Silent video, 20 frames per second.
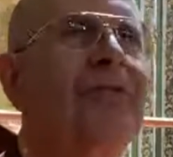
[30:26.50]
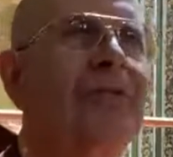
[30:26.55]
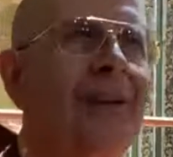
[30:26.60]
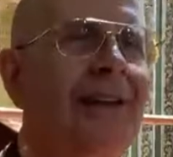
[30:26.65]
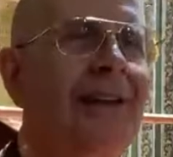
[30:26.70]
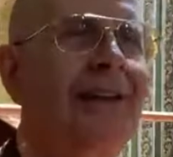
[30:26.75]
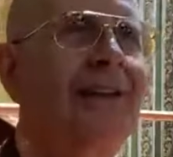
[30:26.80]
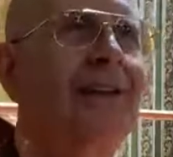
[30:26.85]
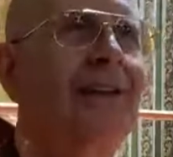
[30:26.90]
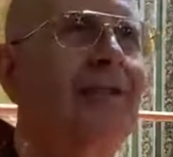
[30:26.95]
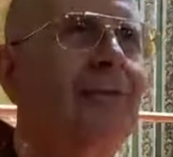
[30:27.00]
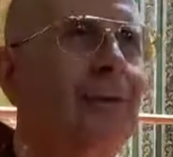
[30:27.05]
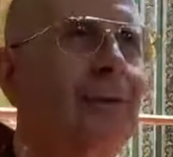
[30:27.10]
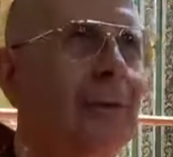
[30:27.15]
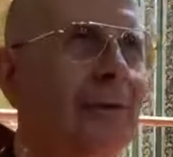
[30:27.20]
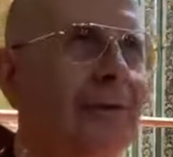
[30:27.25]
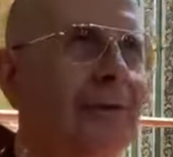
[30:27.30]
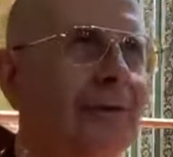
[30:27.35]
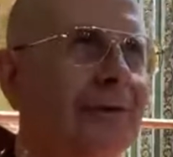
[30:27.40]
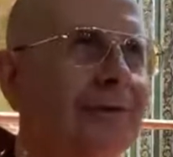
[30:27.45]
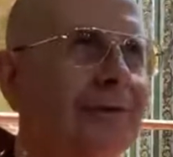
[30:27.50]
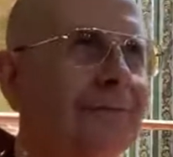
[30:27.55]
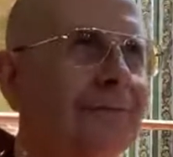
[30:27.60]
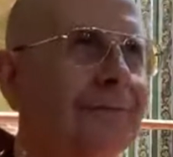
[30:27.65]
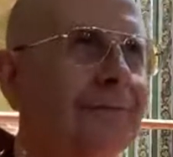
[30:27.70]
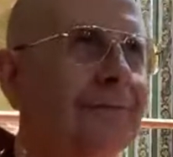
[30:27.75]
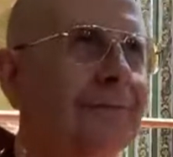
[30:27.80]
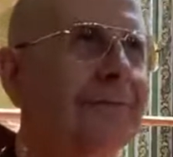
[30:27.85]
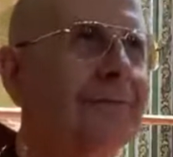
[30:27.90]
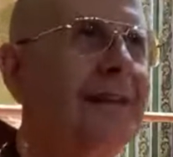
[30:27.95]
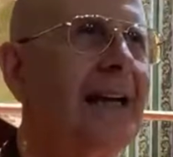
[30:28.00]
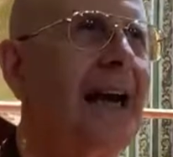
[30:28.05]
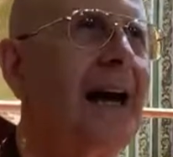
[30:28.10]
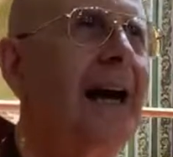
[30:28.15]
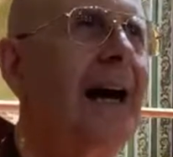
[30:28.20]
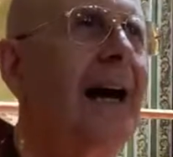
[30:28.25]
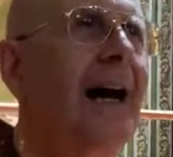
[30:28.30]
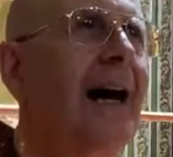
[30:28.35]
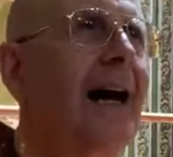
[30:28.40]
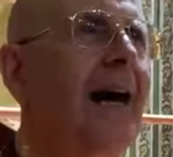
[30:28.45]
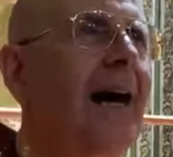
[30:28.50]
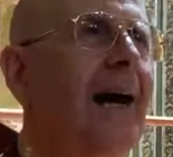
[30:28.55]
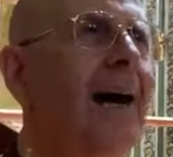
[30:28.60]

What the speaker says: a purpose in this world.